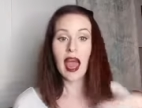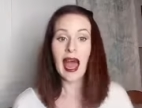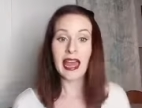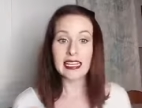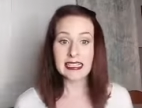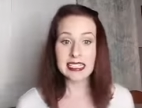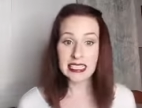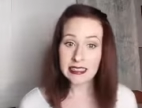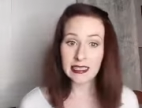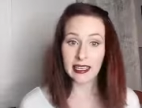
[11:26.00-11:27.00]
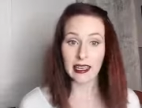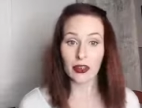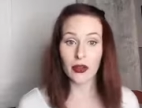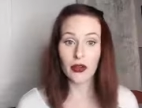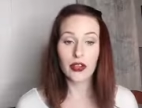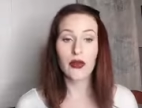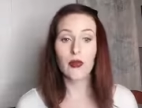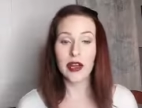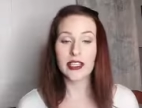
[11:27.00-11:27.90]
Ideally, you want